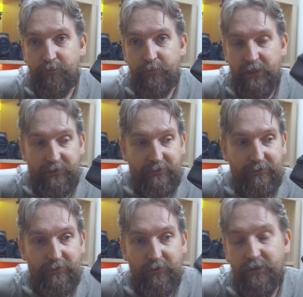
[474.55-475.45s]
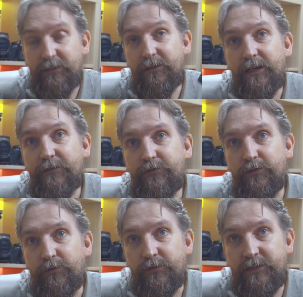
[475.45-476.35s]
But you either have
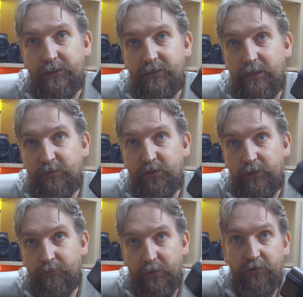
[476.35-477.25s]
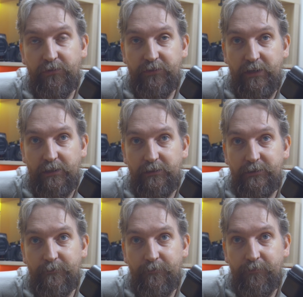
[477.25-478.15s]
to send timecode on both
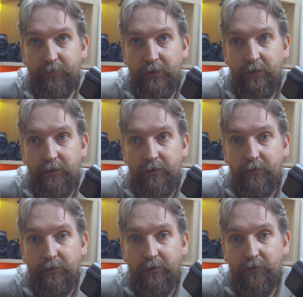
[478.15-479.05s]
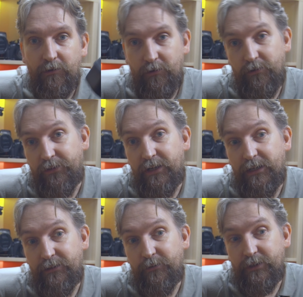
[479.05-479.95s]
channels, or they,
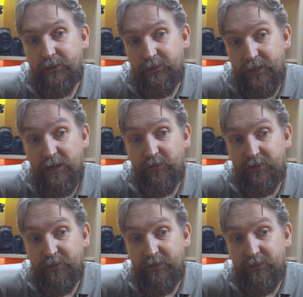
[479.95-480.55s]
in their